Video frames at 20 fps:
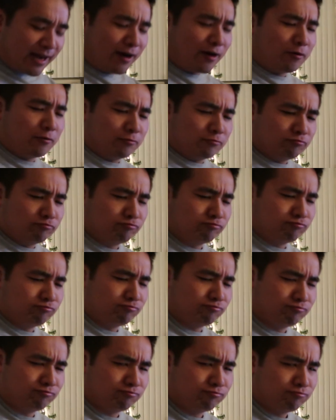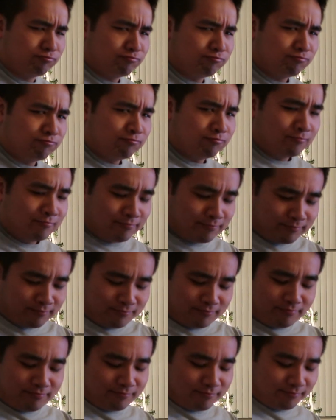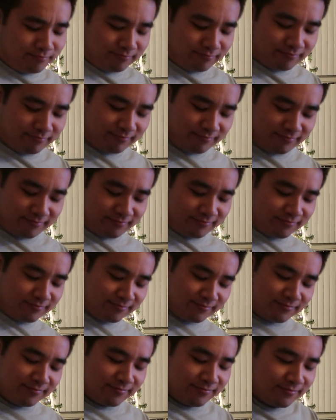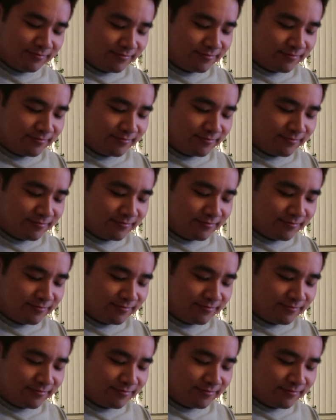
Okay. So the battery's